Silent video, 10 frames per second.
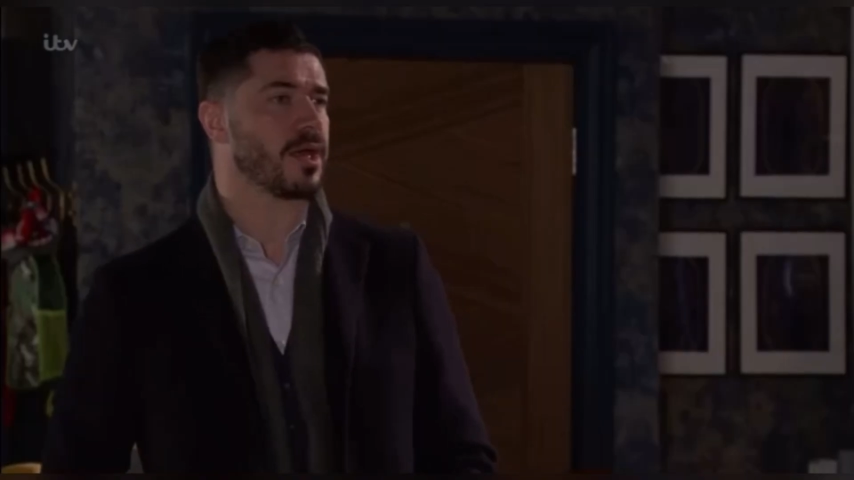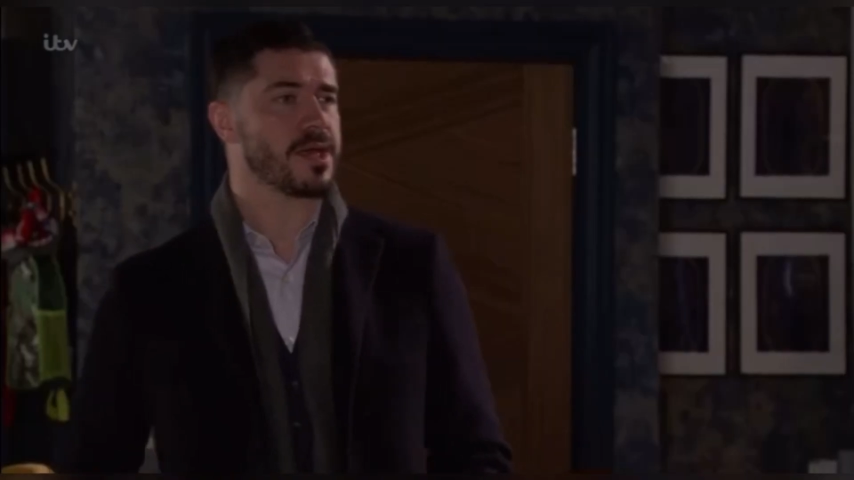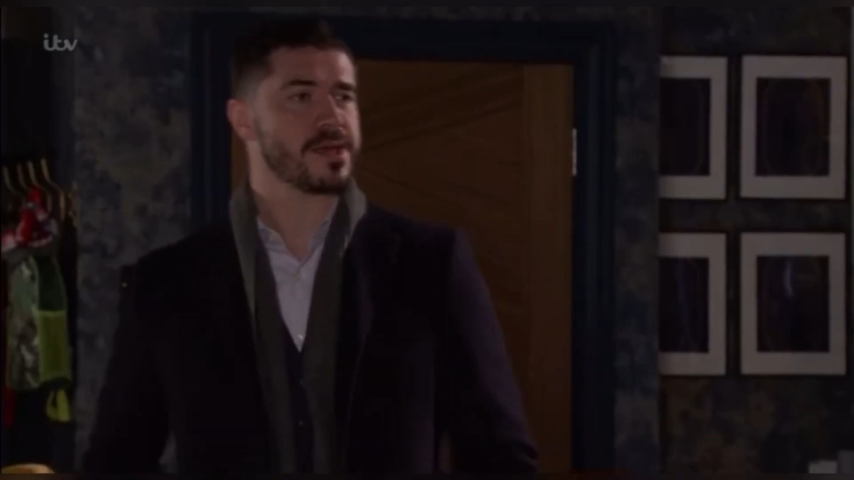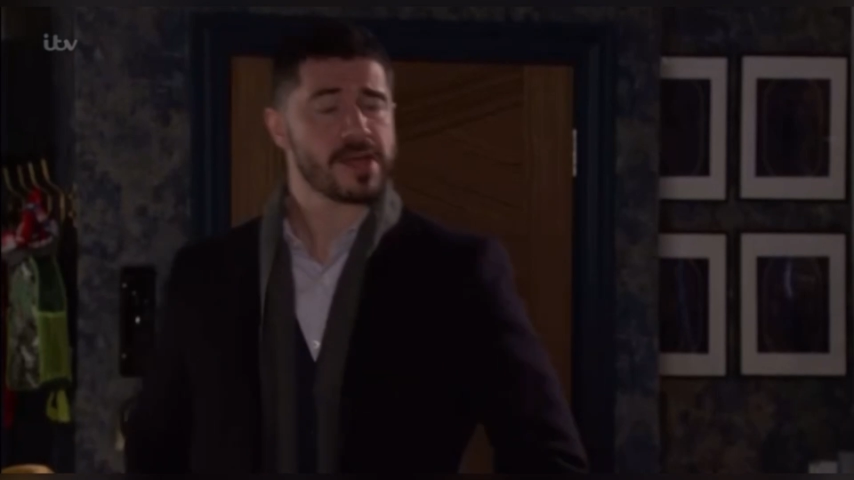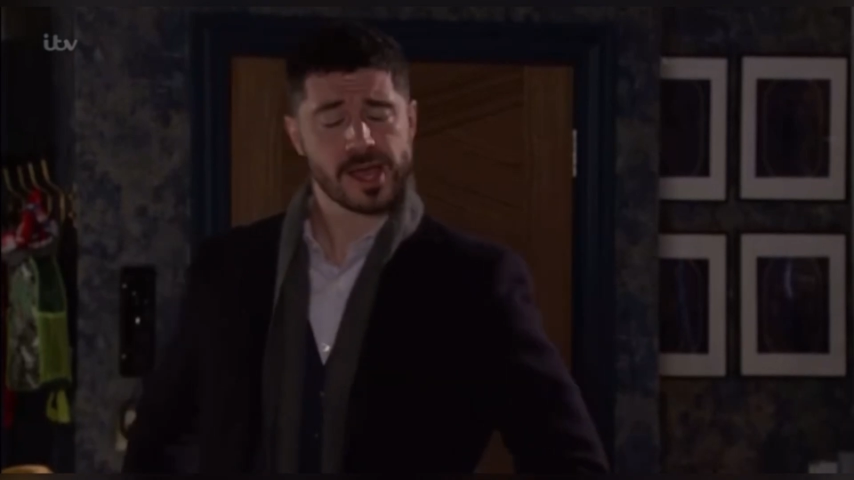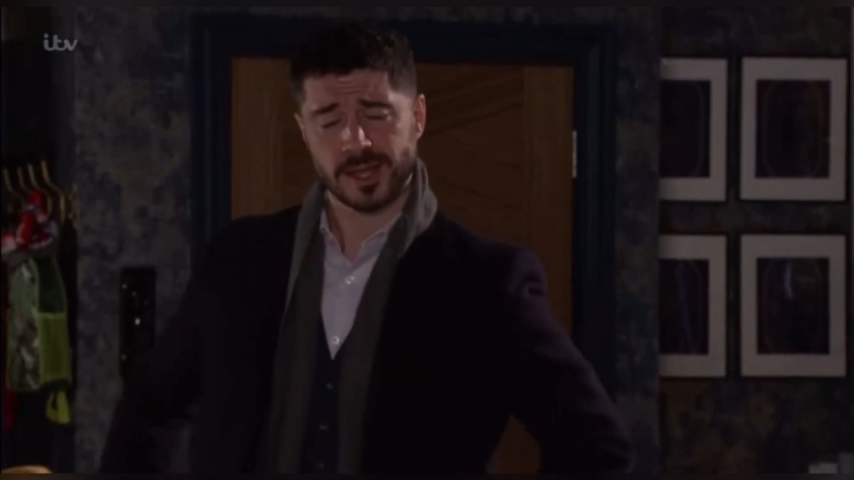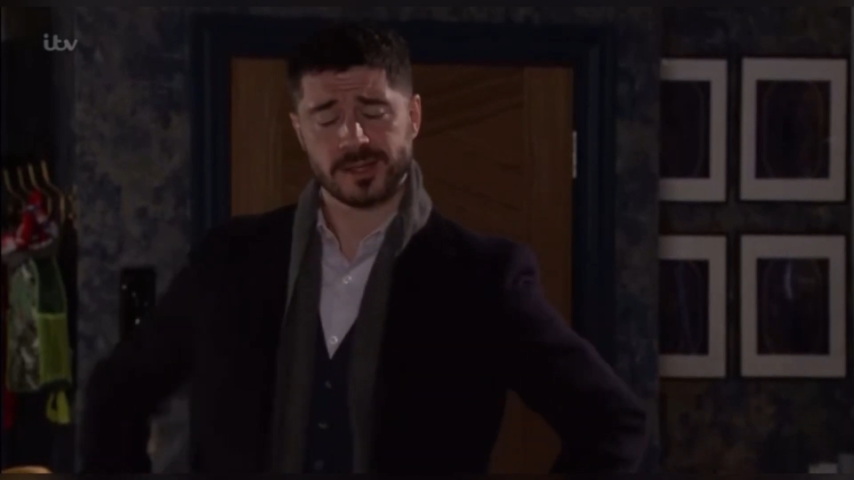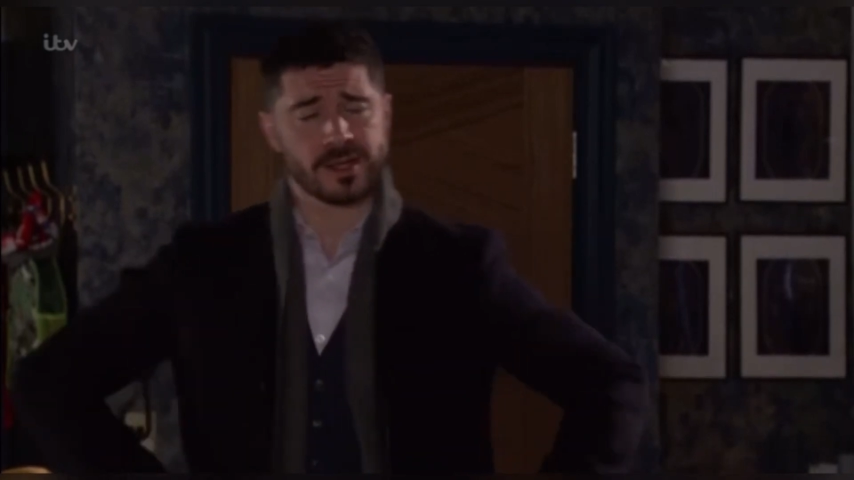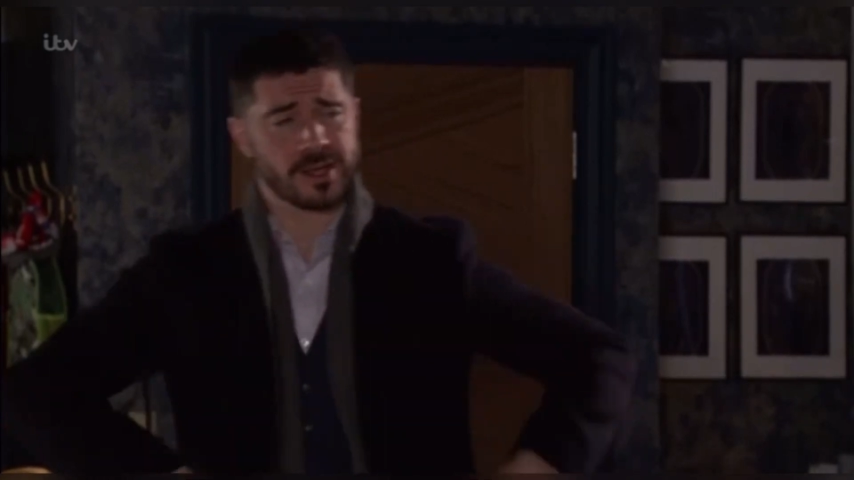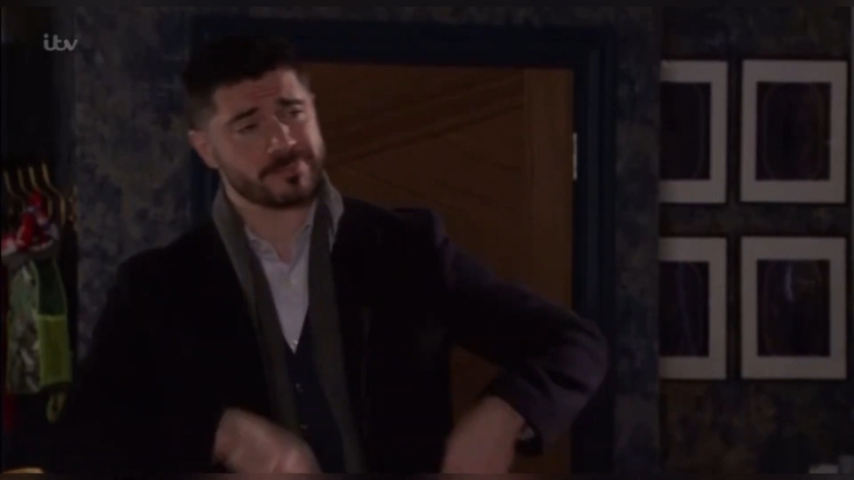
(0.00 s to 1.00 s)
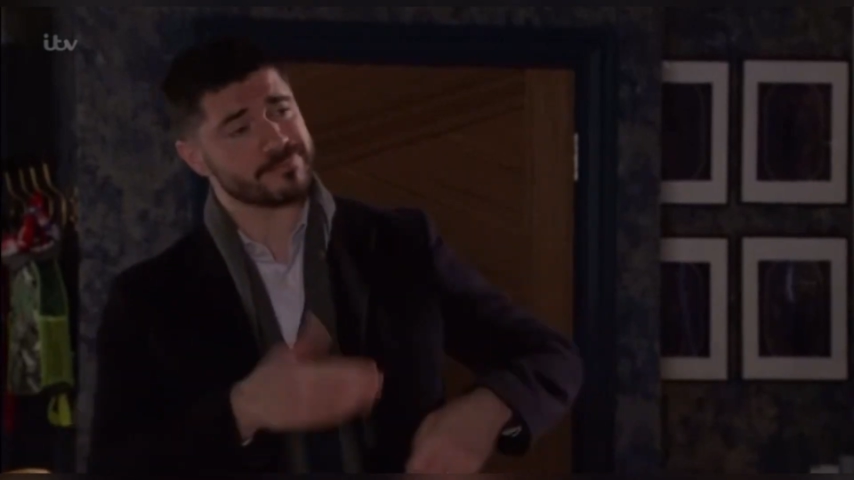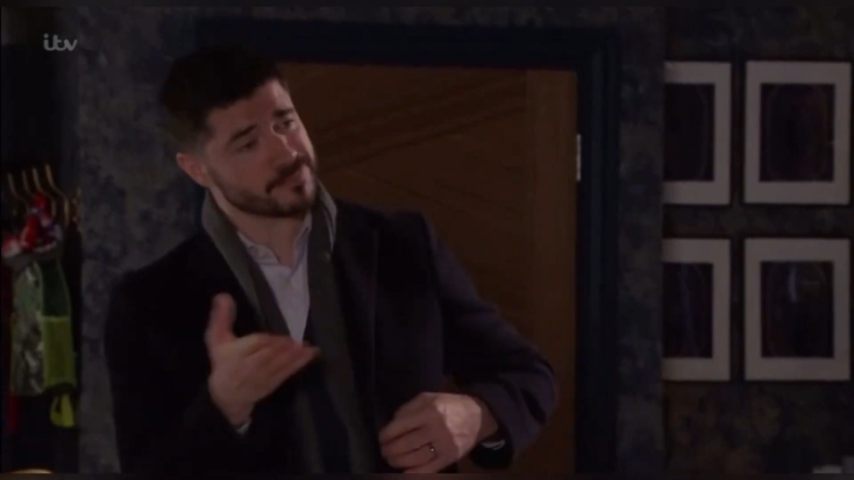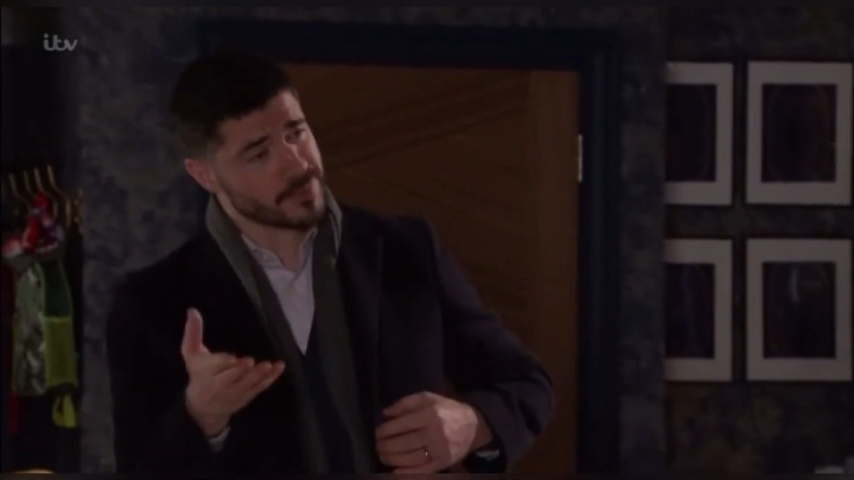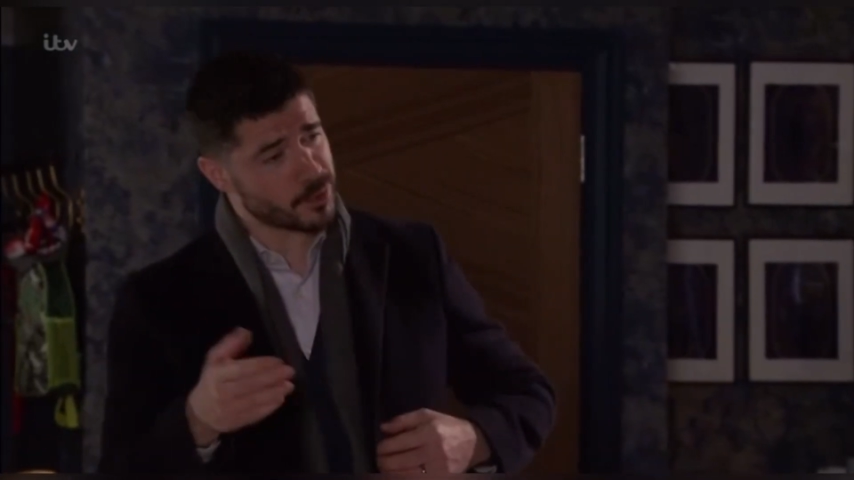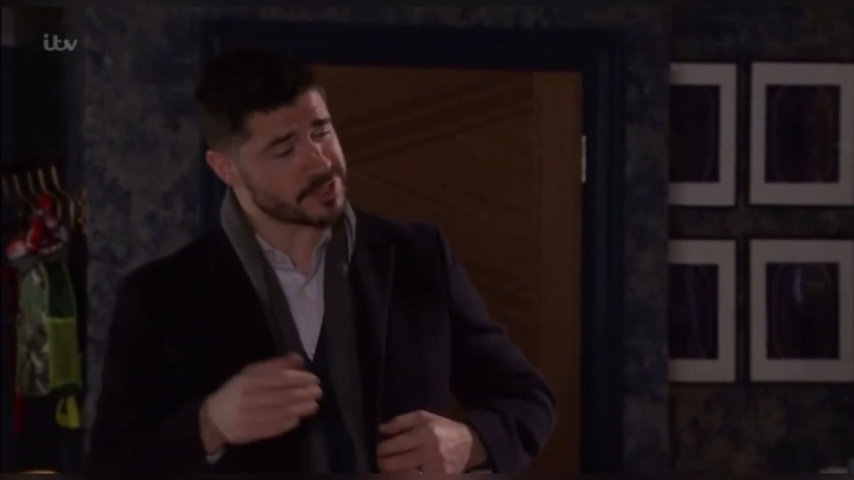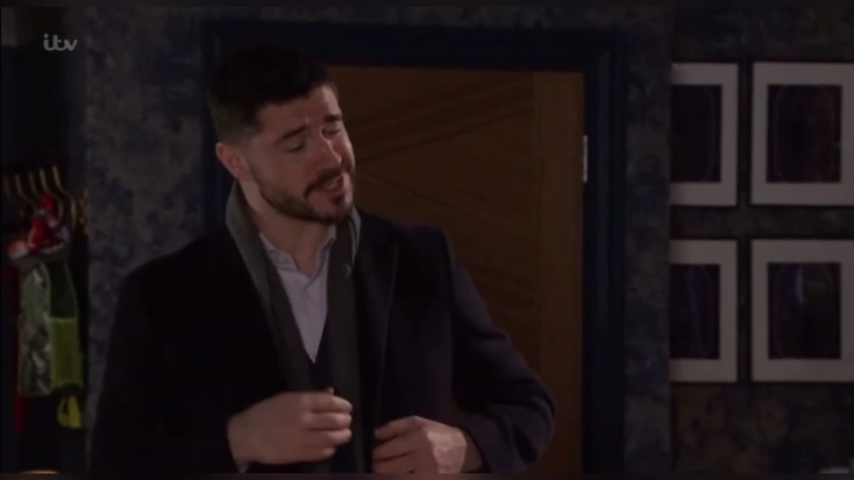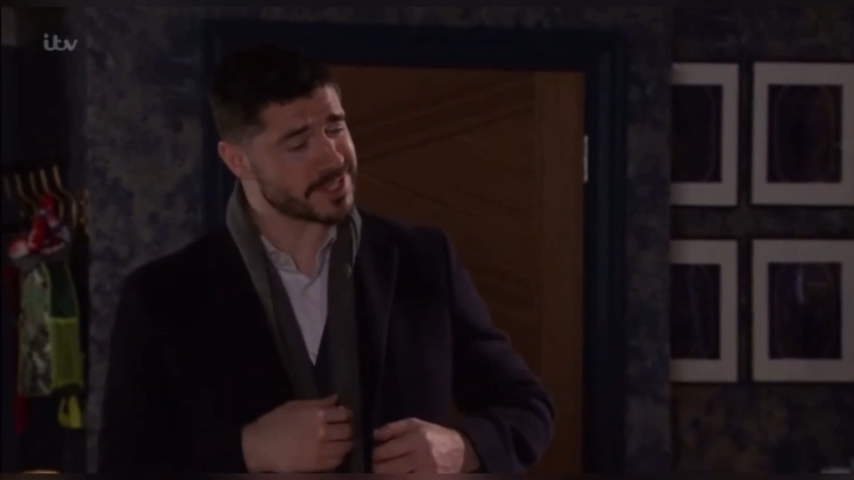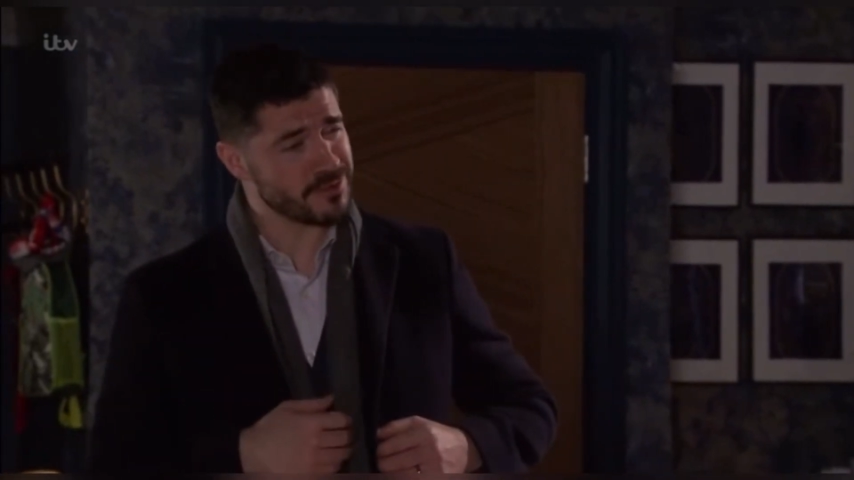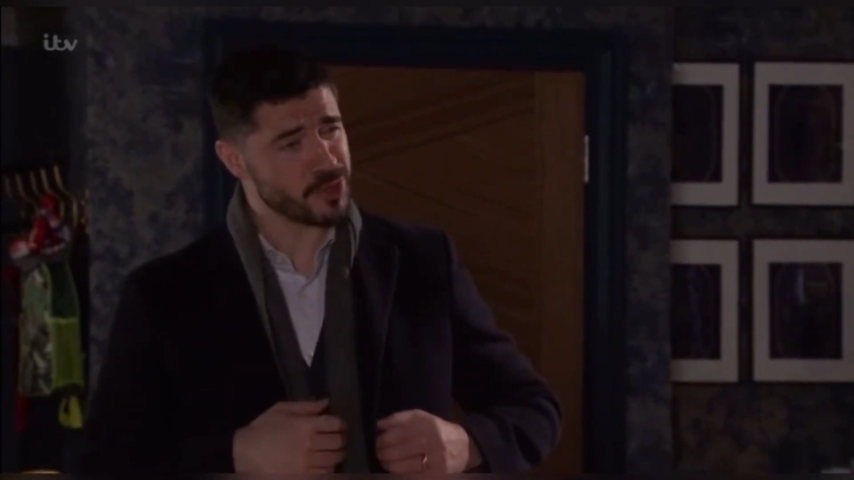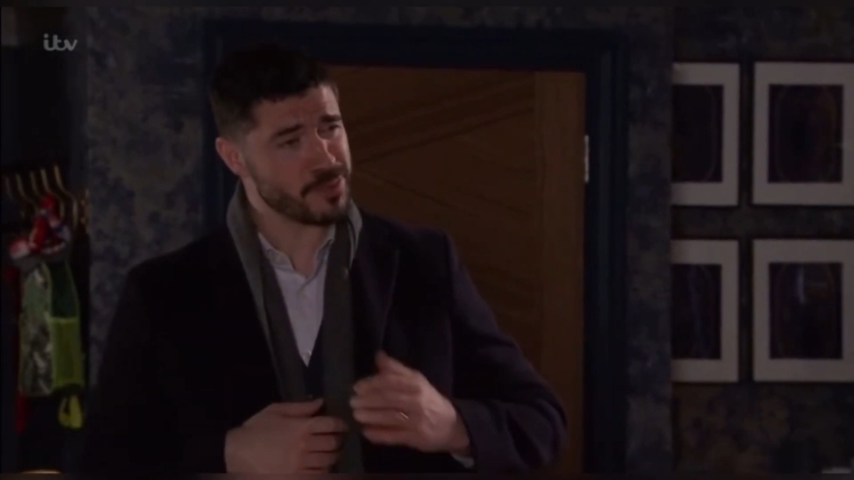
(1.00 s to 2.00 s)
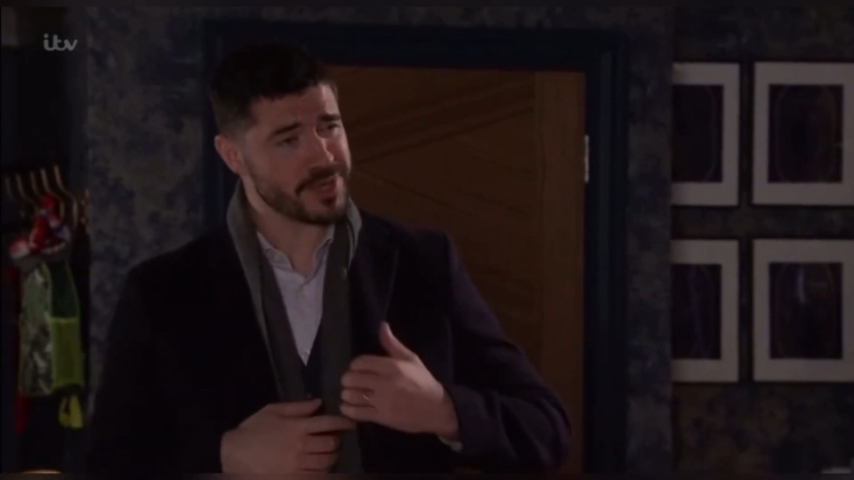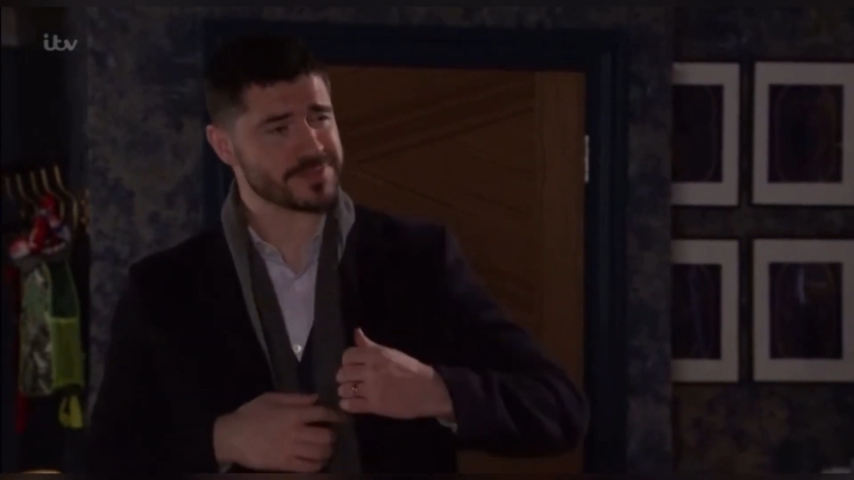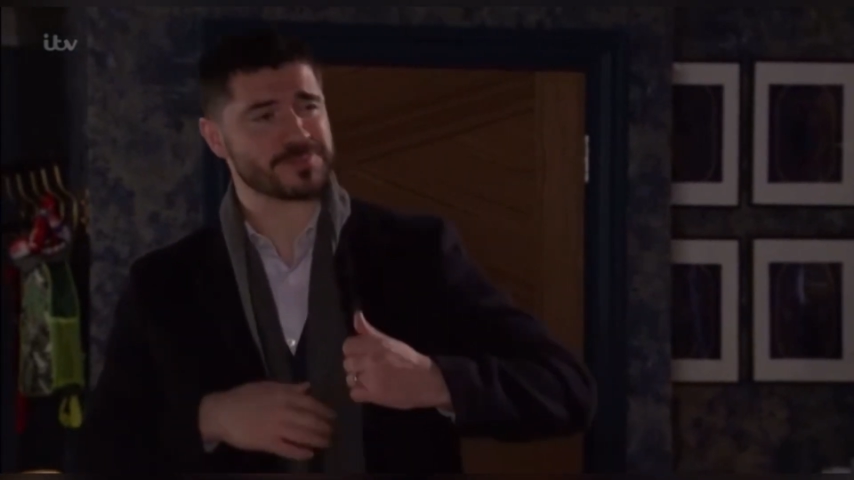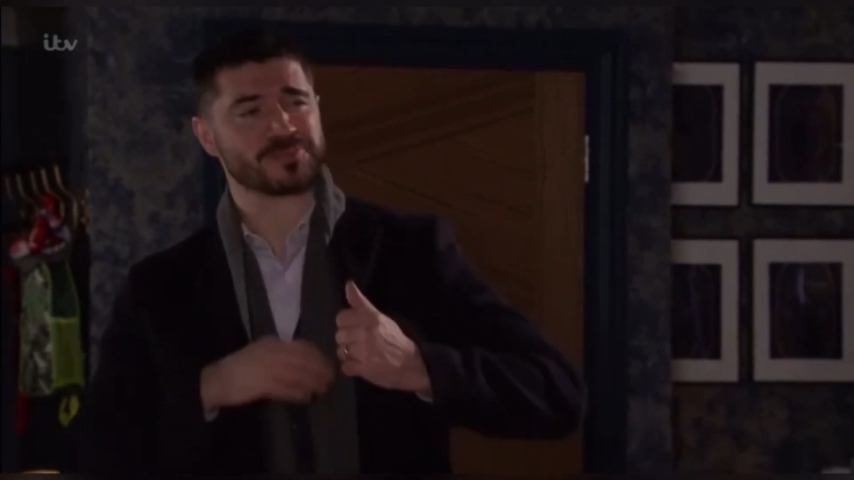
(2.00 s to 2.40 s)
Uh, and um, I wanted to give you a present.